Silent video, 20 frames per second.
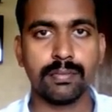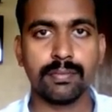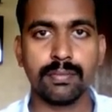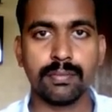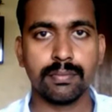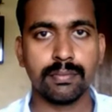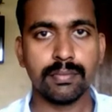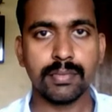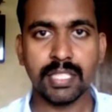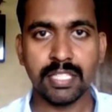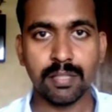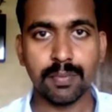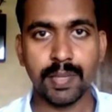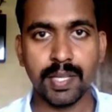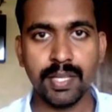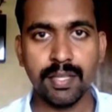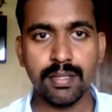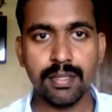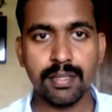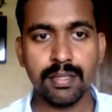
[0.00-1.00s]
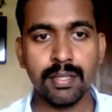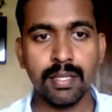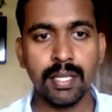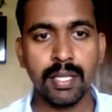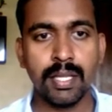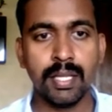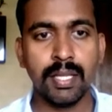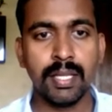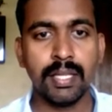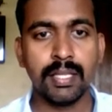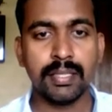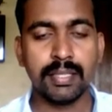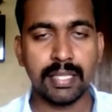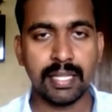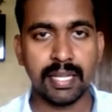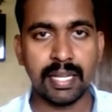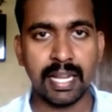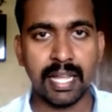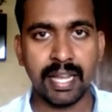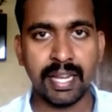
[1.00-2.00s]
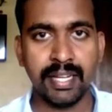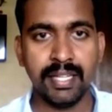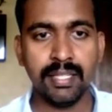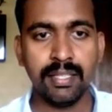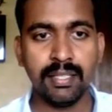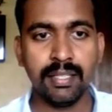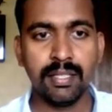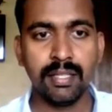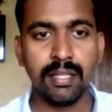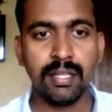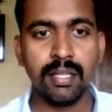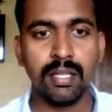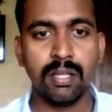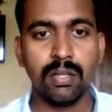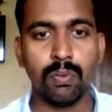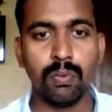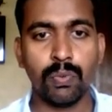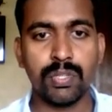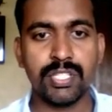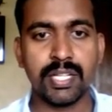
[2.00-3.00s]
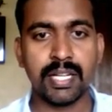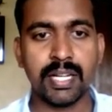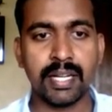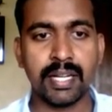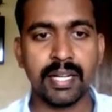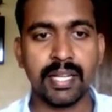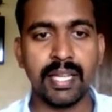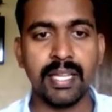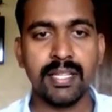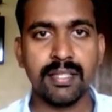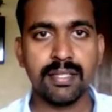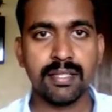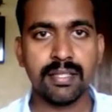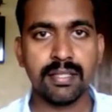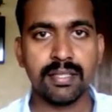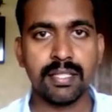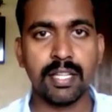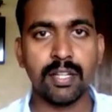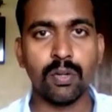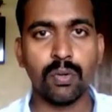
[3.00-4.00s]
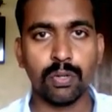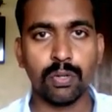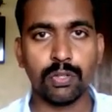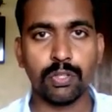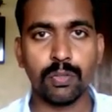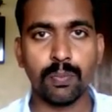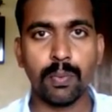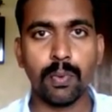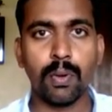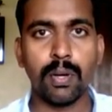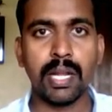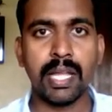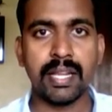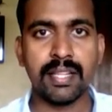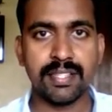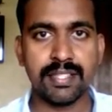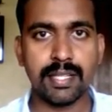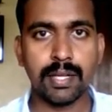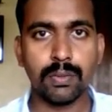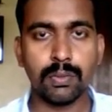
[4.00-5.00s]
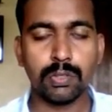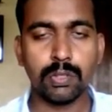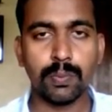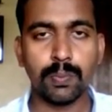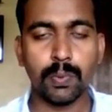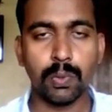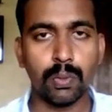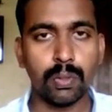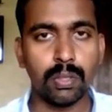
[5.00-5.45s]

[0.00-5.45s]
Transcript: That means the line which connects the North Pole and South Pole, they